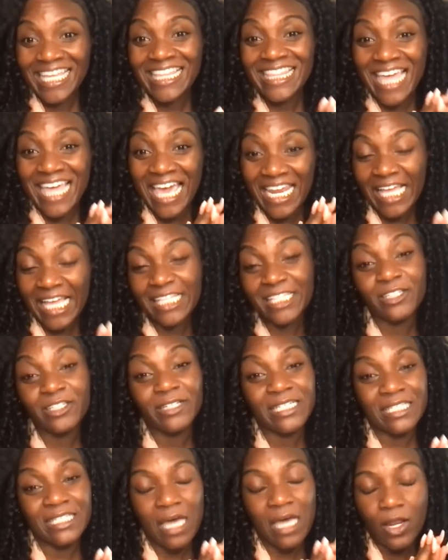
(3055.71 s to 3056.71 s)
That answer
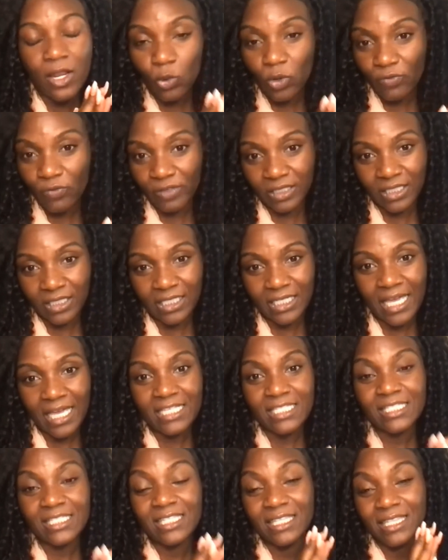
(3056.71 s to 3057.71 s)
is unequivocally
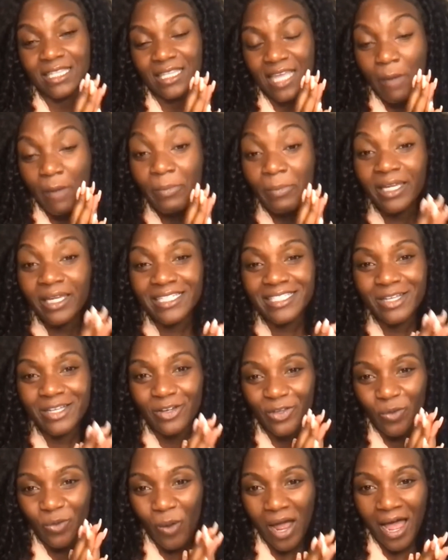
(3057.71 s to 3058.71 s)
yes. I'm going to tell
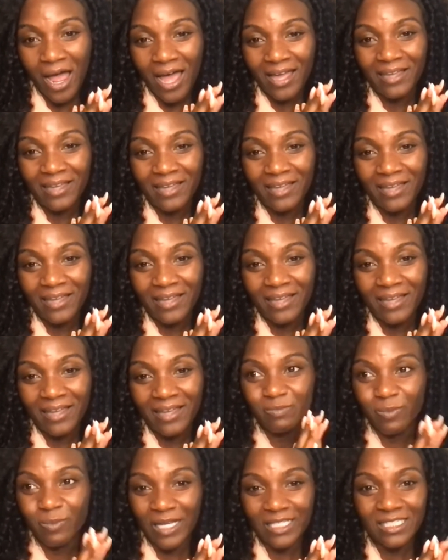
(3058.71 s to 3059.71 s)
you why, to
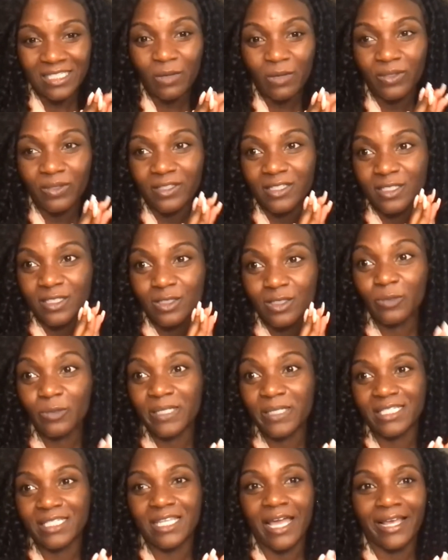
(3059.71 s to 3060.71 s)
spice it up with just a little bit
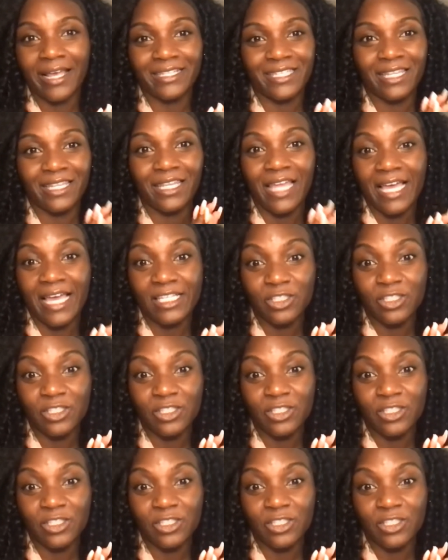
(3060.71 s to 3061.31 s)
of science in the last